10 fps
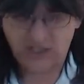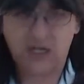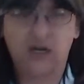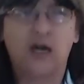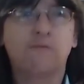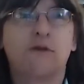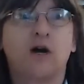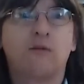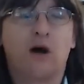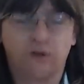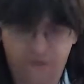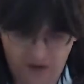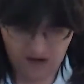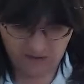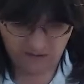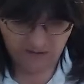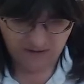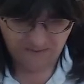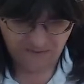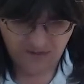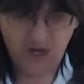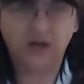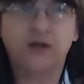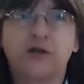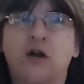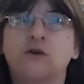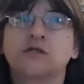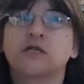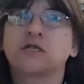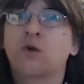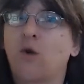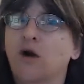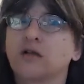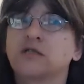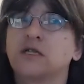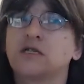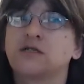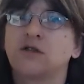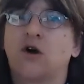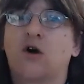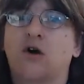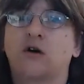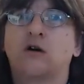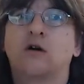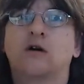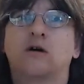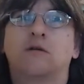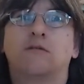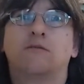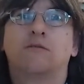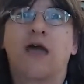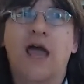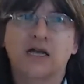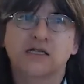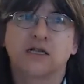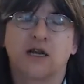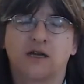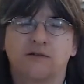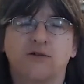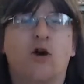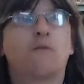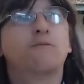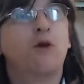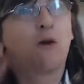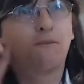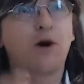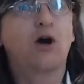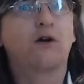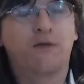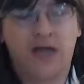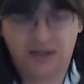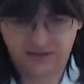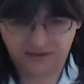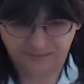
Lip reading: a mobile phone, and I noticed his quality's not excellent, not perfect.